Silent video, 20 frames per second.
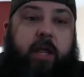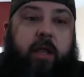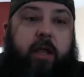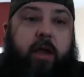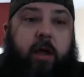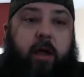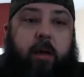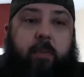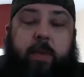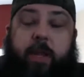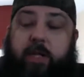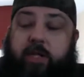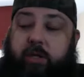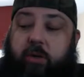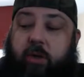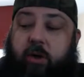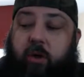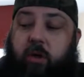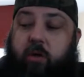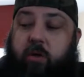
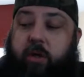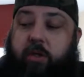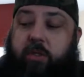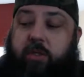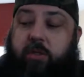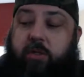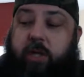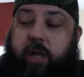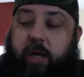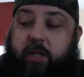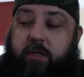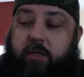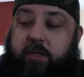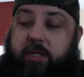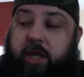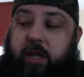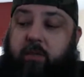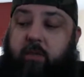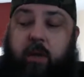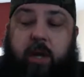Ichiro in
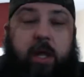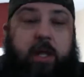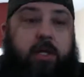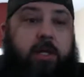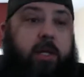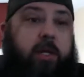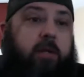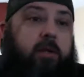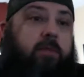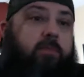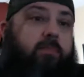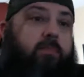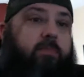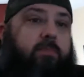2010 when I did.